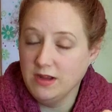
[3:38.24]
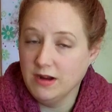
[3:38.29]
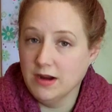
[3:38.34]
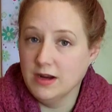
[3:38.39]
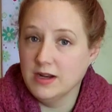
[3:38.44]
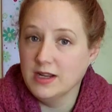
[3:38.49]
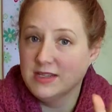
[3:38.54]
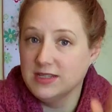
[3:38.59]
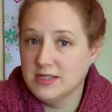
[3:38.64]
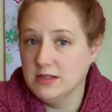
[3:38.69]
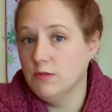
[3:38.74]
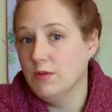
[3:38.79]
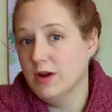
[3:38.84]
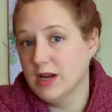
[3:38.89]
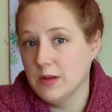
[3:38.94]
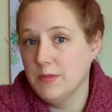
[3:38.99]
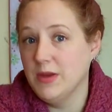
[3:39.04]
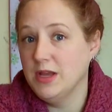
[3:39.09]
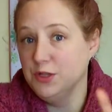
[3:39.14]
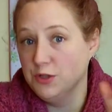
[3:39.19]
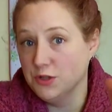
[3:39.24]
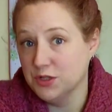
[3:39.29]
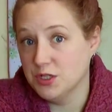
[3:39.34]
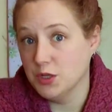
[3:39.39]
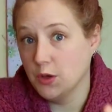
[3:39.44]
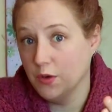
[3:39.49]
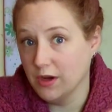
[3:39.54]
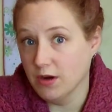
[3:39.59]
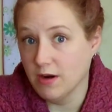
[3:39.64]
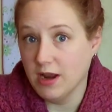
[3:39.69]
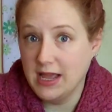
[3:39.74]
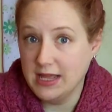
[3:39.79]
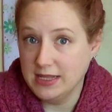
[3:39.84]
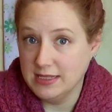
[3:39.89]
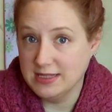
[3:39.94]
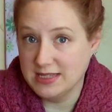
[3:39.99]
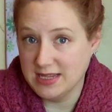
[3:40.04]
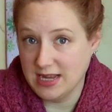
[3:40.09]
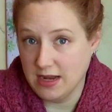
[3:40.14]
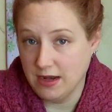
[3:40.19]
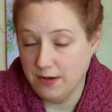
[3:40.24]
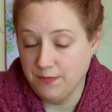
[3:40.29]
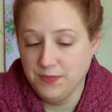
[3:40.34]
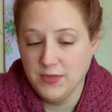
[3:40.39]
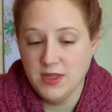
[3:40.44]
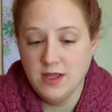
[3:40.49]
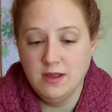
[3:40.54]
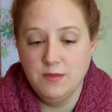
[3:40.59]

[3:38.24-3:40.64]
yarn, I still recommend you sew your ends in